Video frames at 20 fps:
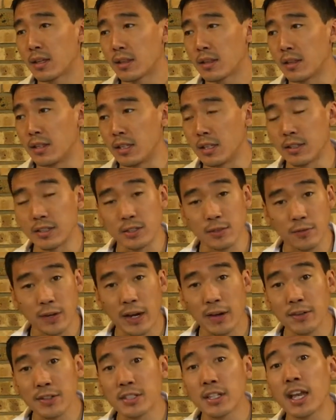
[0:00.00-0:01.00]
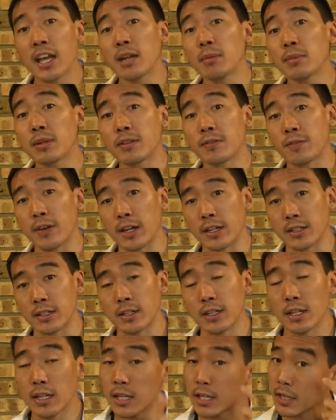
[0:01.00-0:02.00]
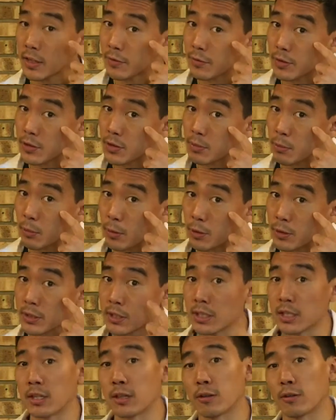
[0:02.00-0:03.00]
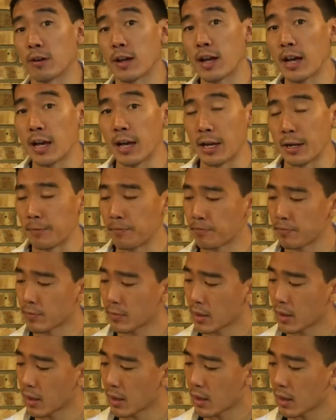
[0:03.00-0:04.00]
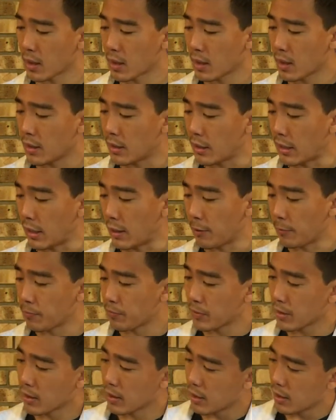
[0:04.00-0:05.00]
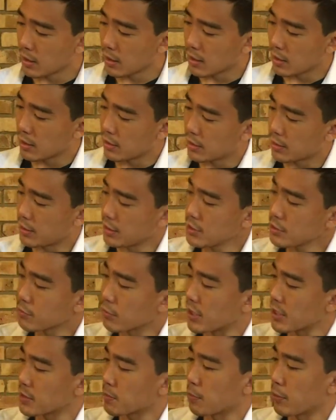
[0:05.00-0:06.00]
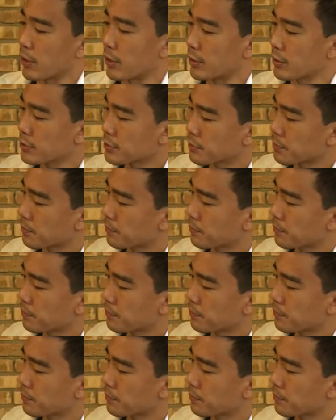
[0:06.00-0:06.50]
the survivors can be infected if the spores get in their eye. Now, these respirators